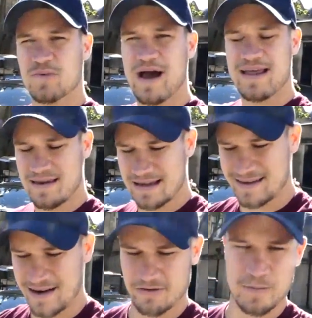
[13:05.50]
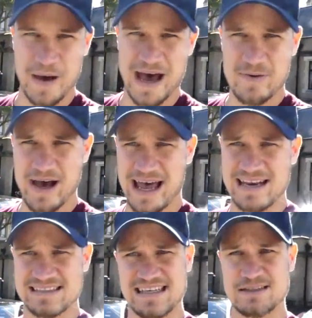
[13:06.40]
the way that it delivered the power
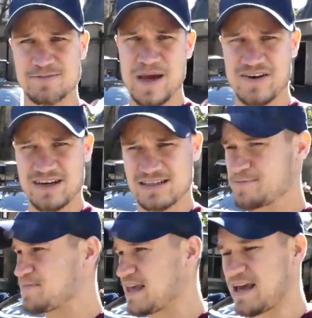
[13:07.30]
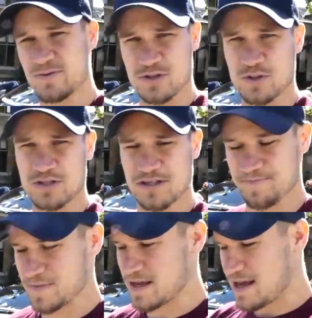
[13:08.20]
and as an experience, it was
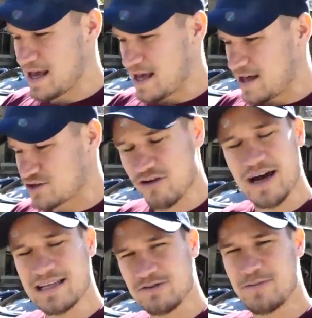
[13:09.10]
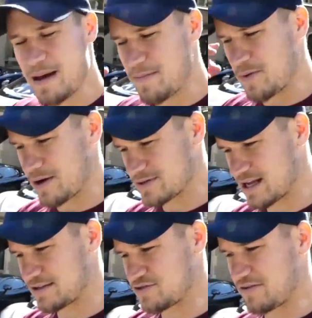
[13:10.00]
awesome. Trying to remember what it was
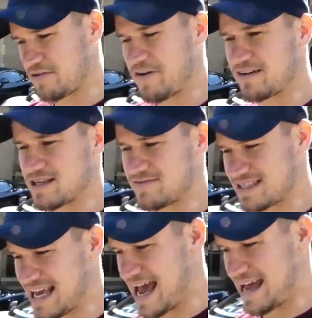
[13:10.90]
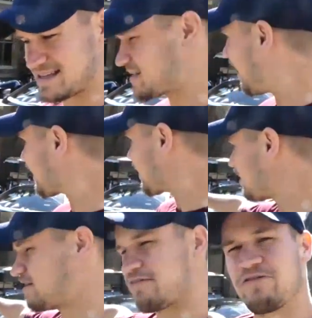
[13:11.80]
like to drive the 570S, I
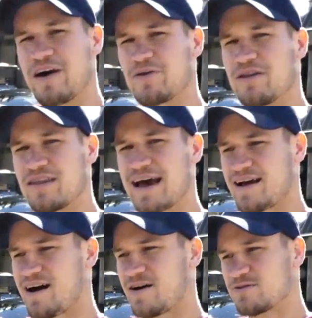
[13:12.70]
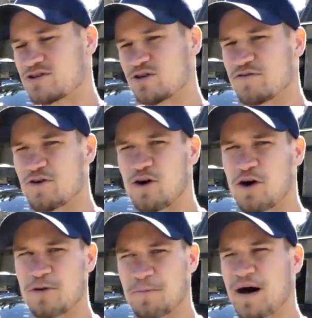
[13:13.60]
kind of felt that car was sort of
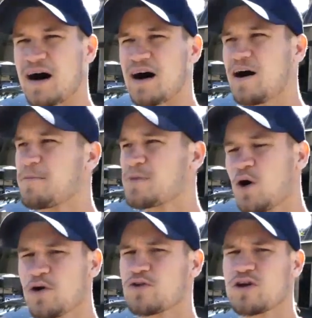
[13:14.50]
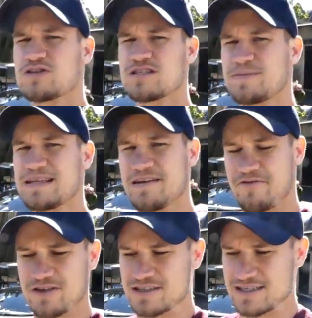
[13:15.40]
on par or not noticeably
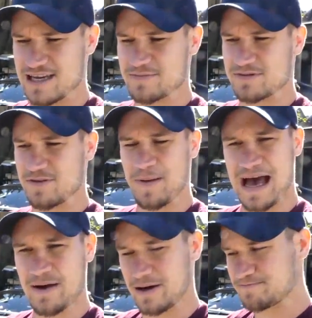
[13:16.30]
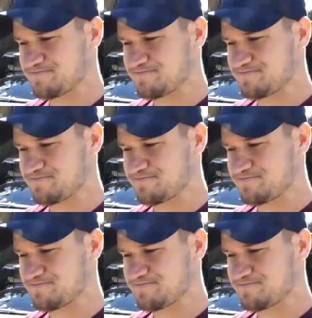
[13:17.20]
different in terms of the power.